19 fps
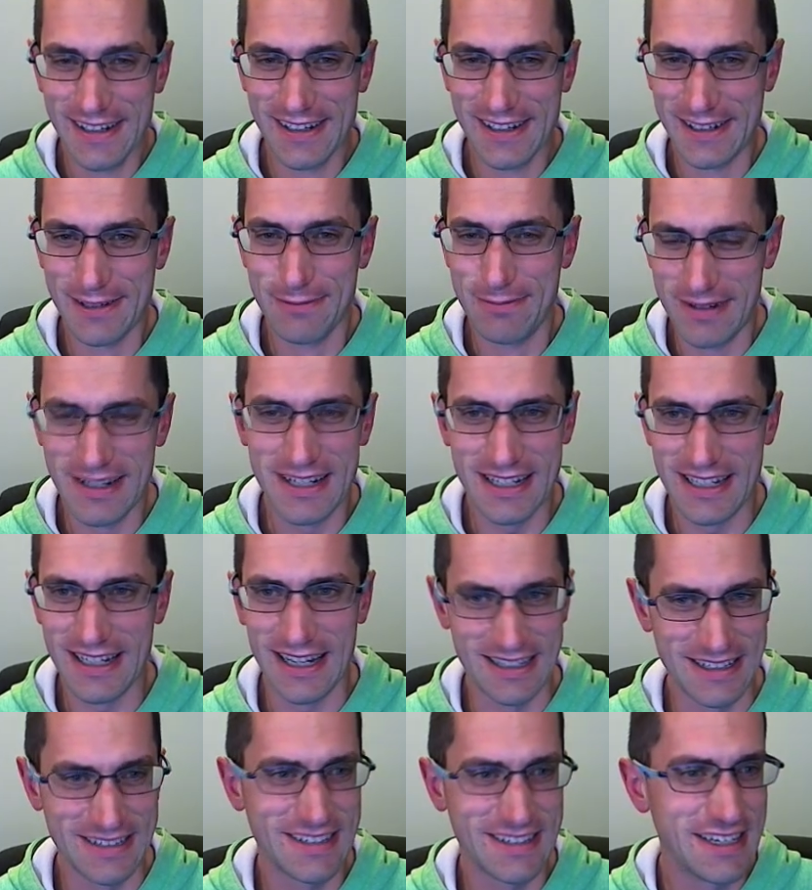completely
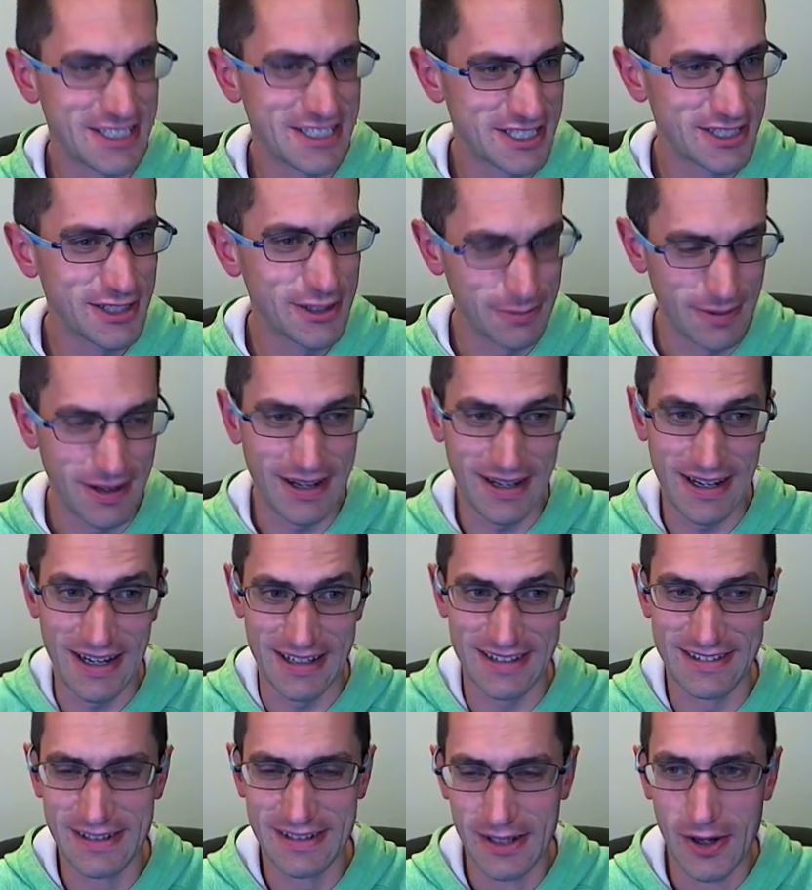unintentional, but I
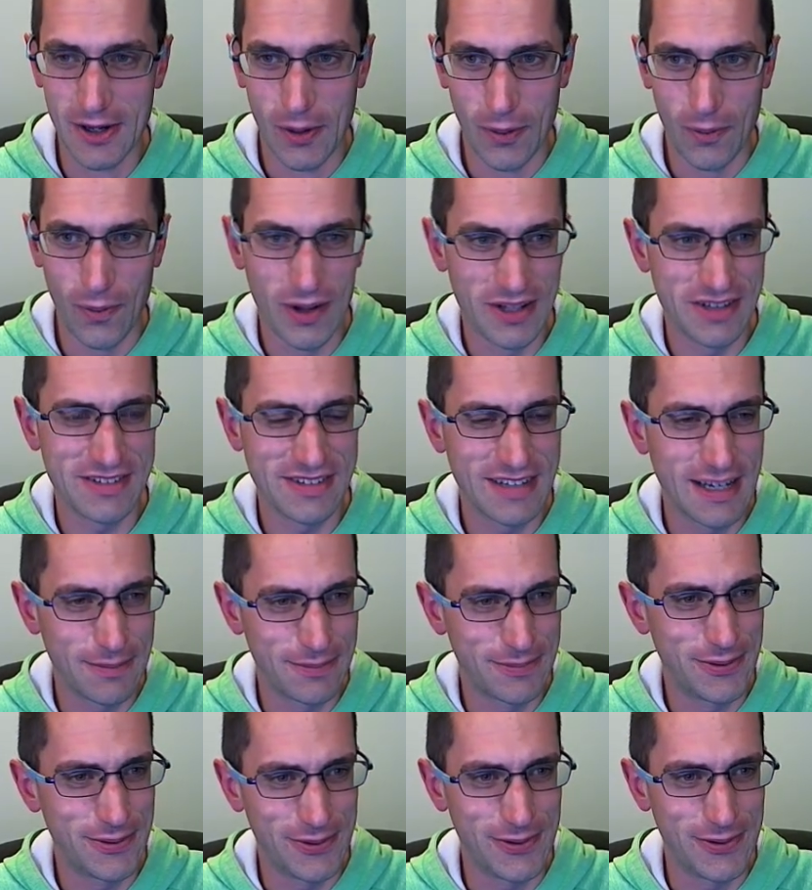guess what's up
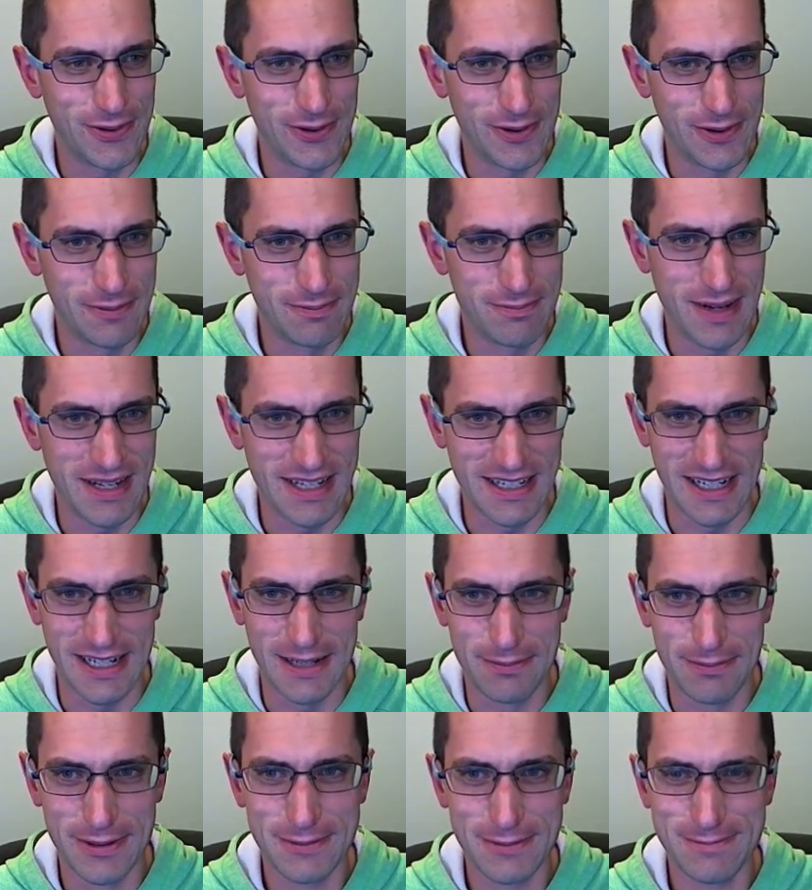or money
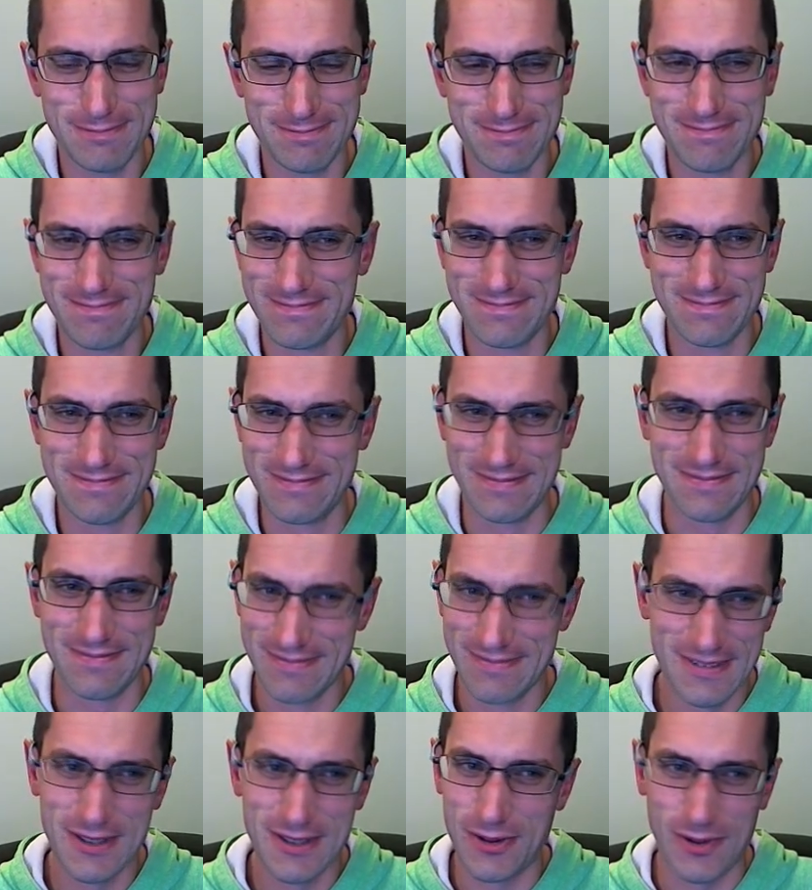up.
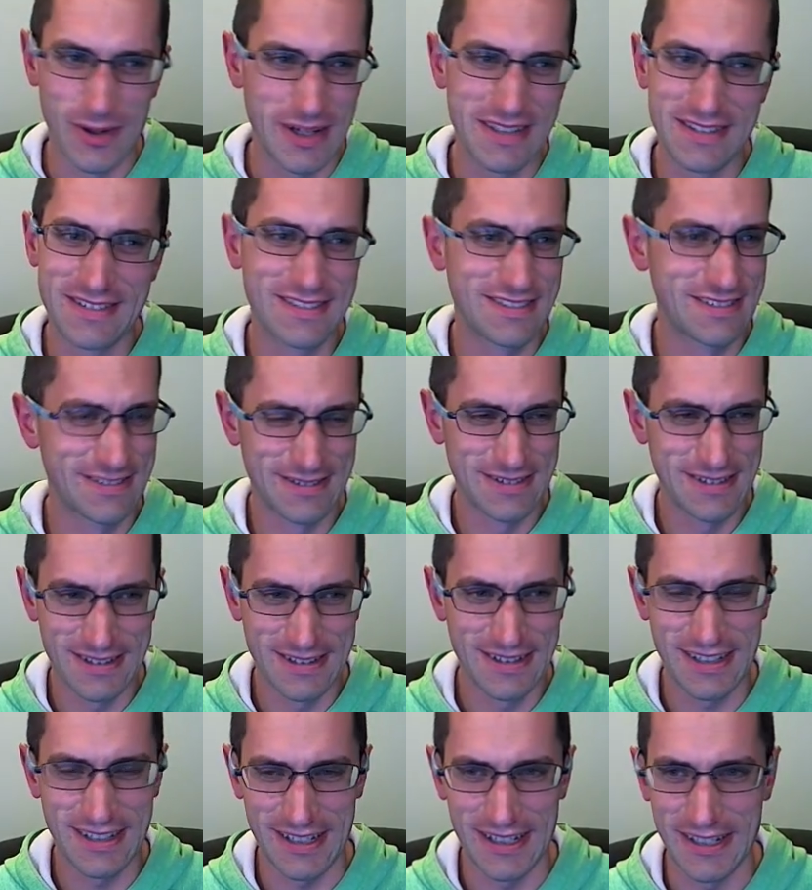Quids
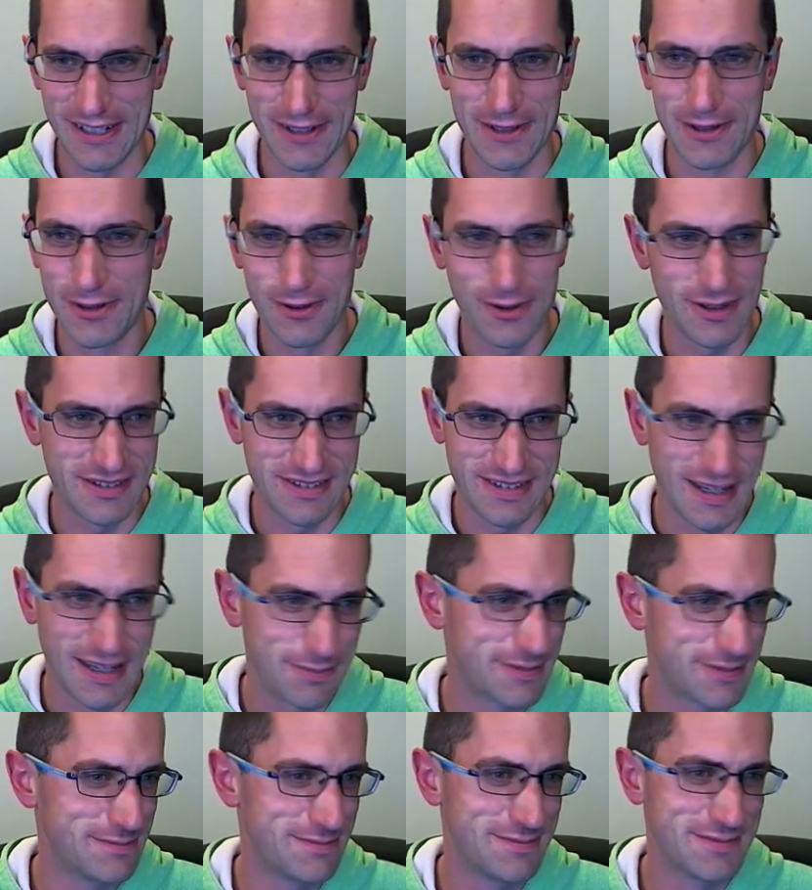Q, quids up.
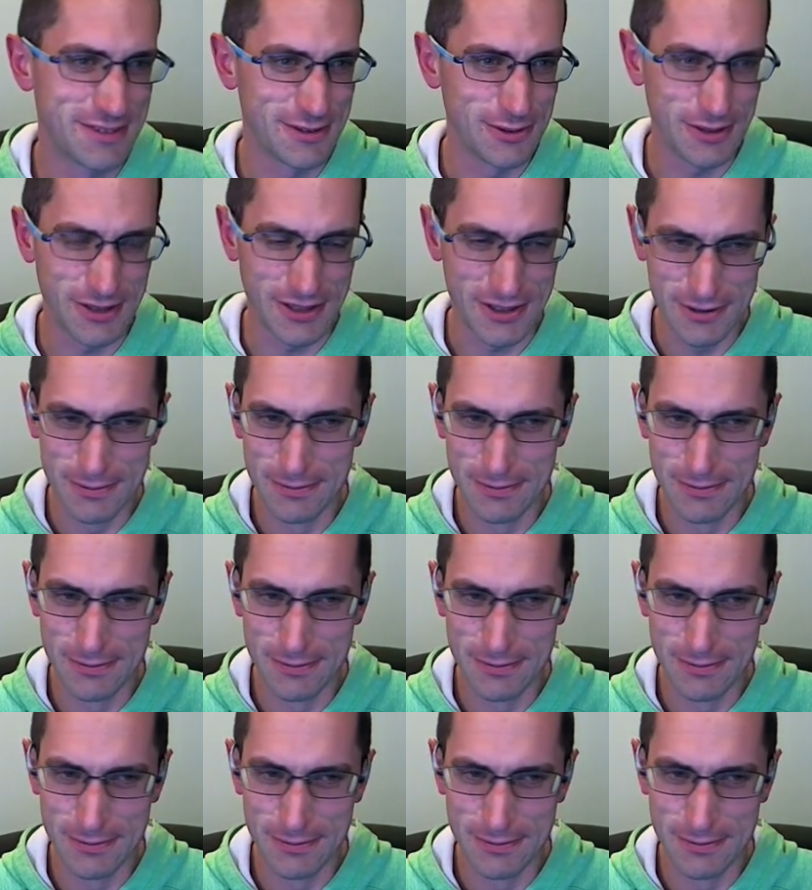It's all good.